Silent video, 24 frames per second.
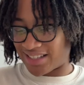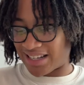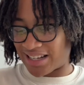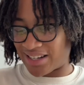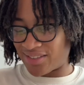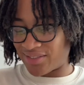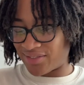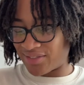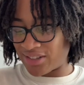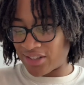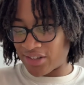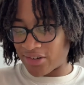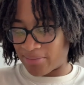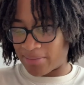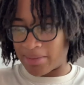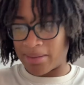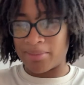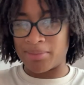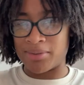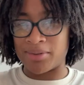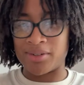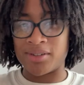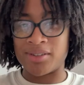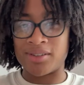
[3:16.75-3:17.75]
I don't really
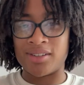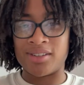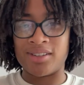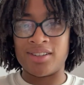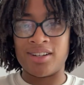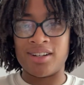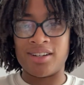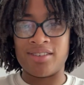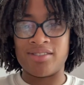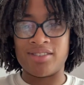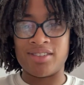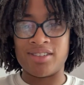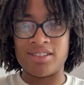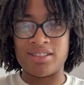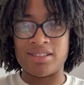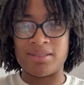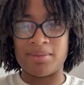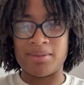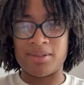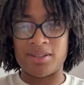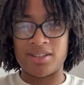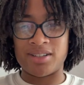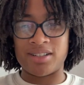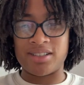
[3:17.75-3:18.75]
remember a lot of it, to
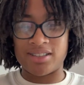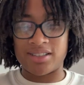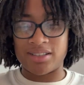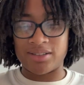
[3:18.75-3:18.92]
be honest.